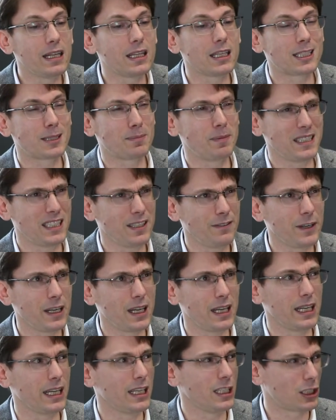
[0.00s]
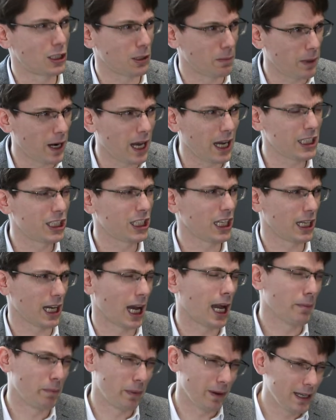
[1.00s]
Specifically in supply chain,
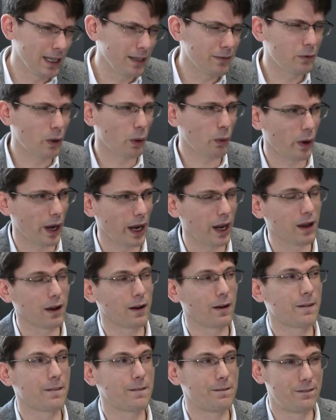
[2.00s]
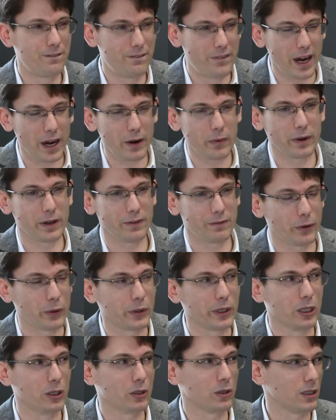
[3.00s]
I believe we were very,
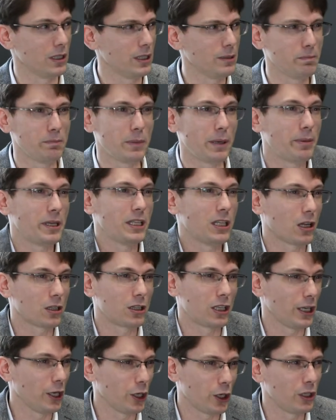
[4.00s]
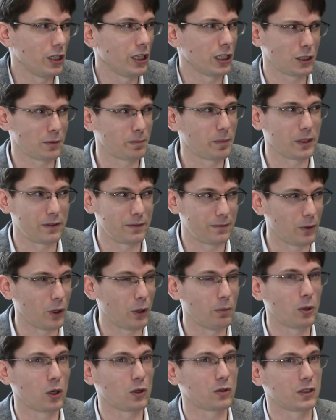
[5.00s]
very early, maybe not the earliest, but
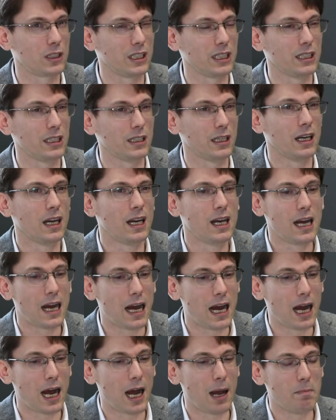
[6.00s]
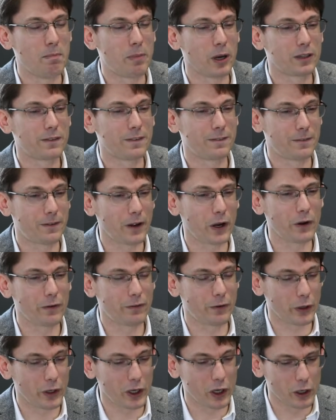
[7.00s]
among the but very,
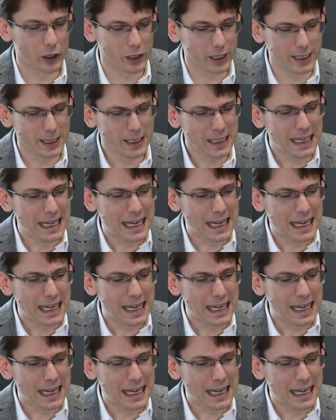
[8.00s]
very early.